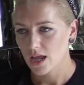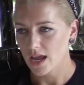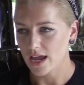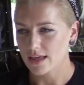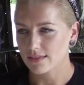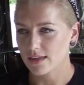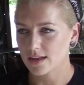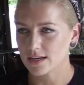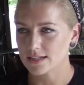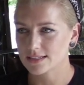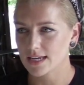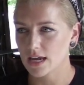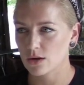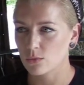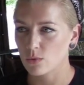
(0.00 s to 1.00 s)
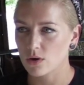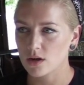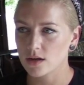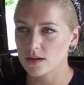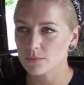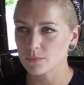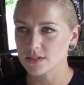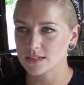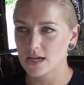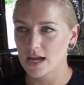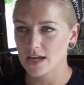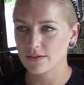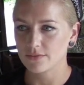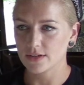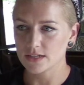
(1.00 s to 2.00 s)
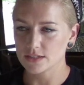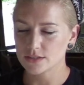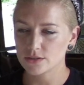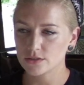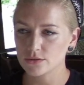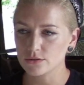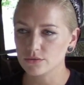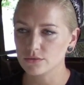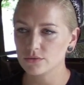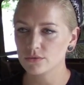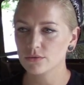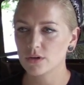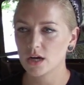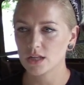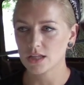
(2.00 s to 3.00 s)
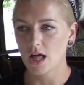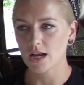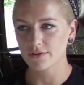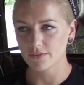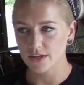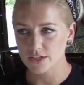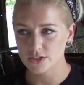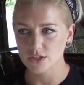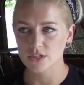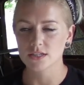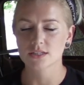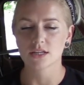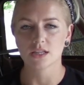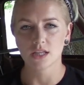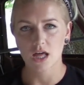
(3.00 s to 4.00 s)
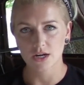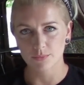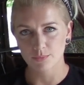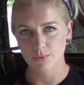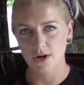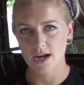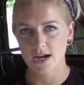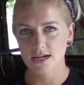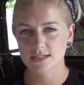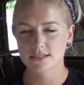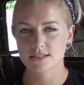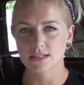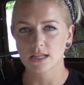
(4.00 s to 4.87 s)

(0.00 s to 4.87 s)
And then in Tech 1, we dive into a lot of engines, a lot of brakes,